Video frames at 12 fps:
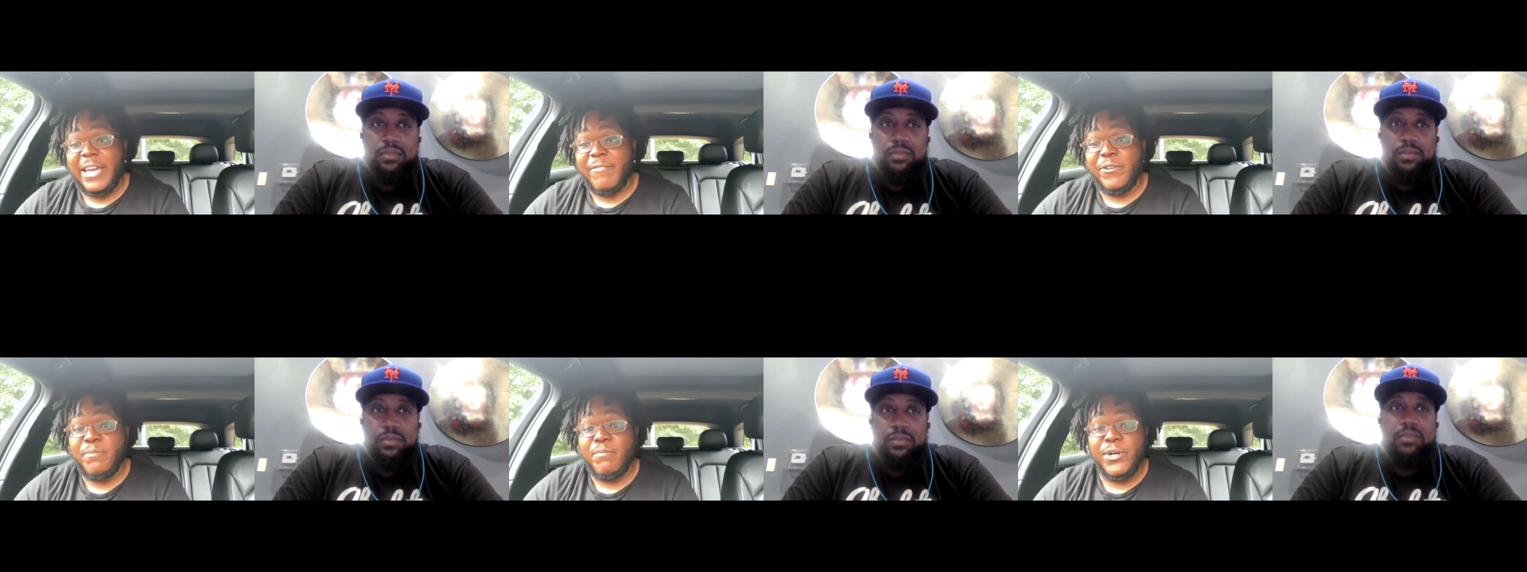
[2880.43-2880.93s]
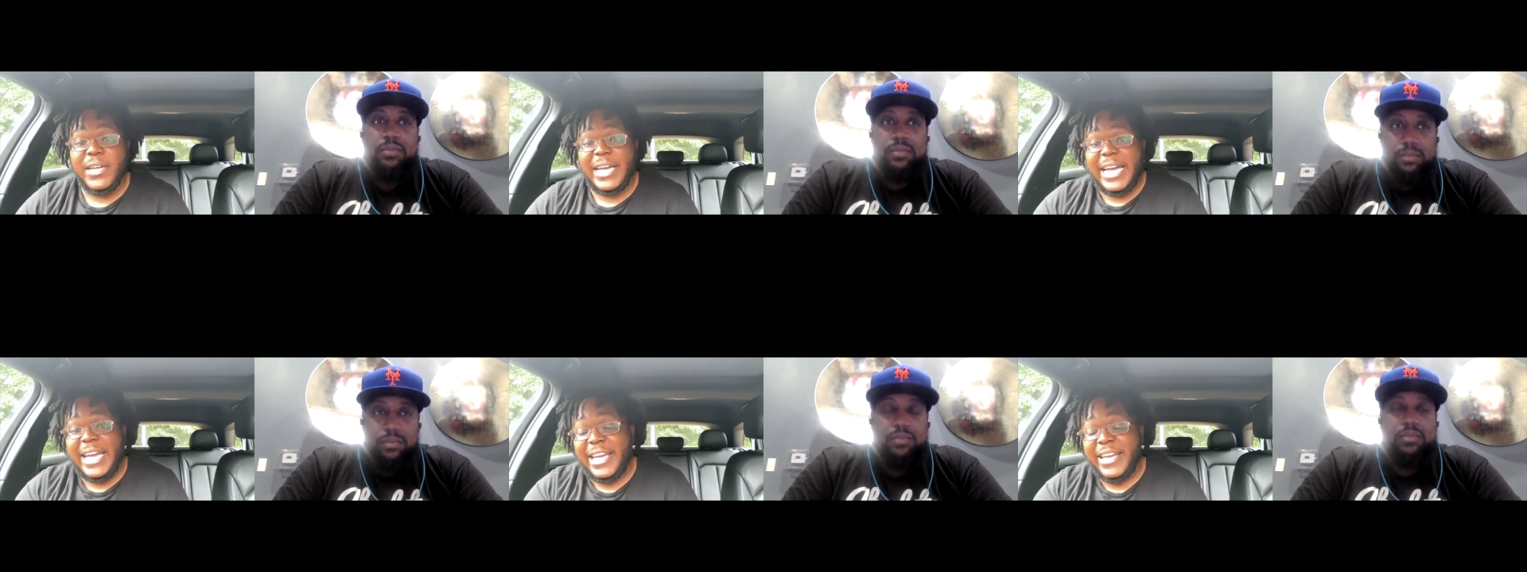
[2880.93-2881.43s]
Speaker 1: Every book
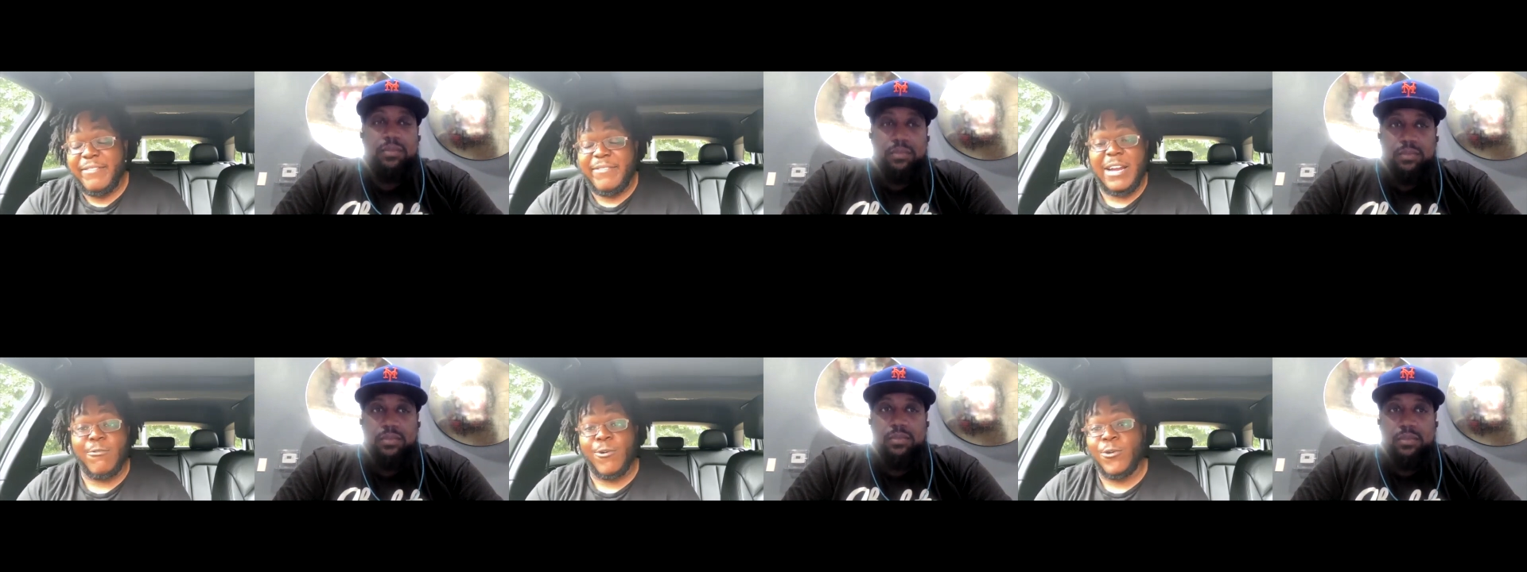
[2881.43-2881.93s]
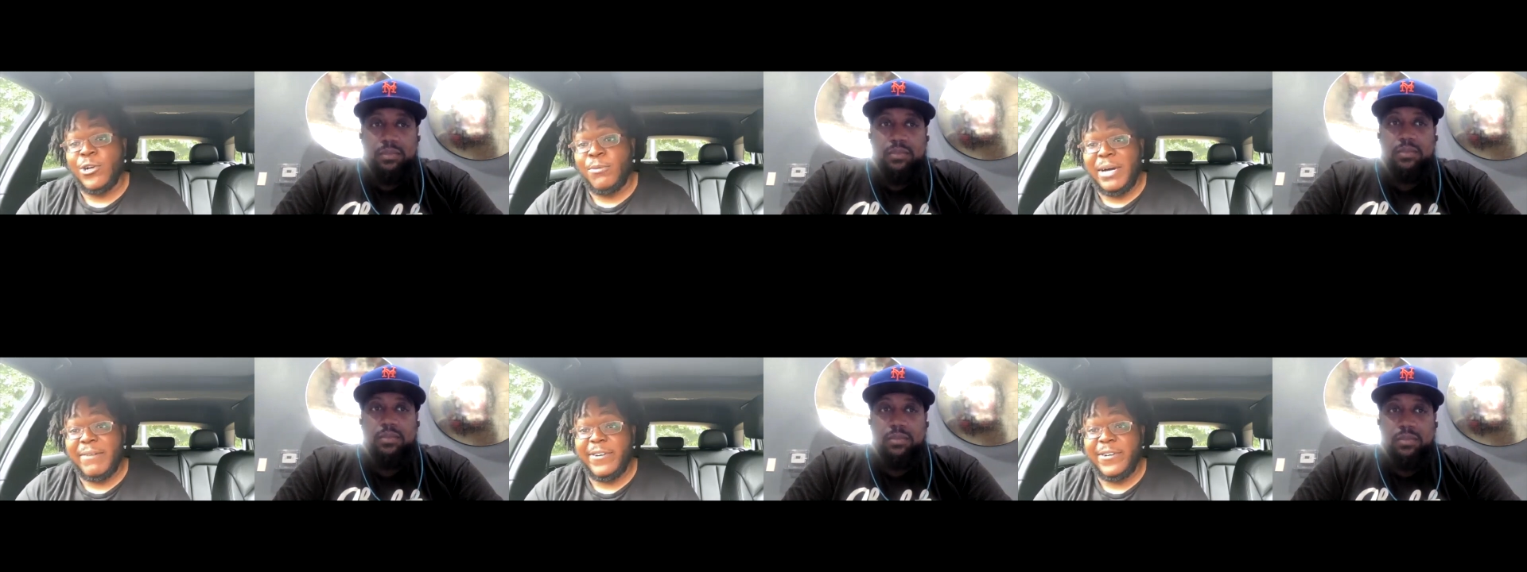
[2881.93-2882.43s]
I have, I wrote on
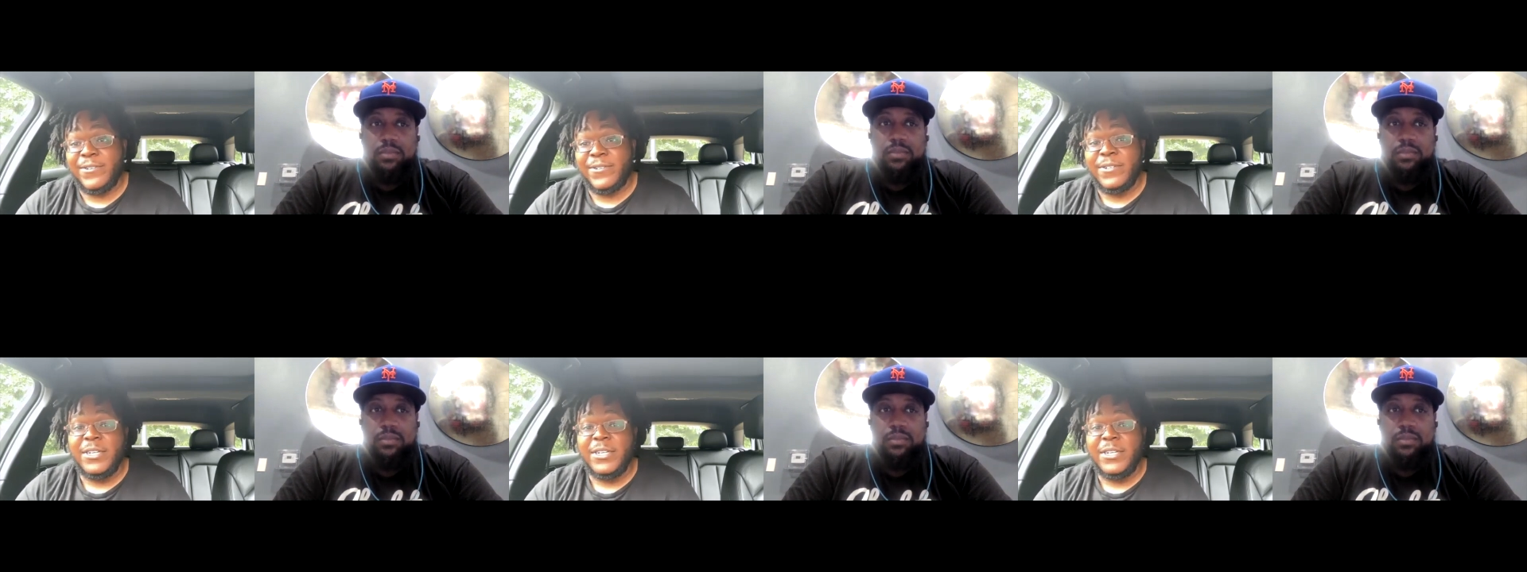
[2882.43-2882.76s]
my phone.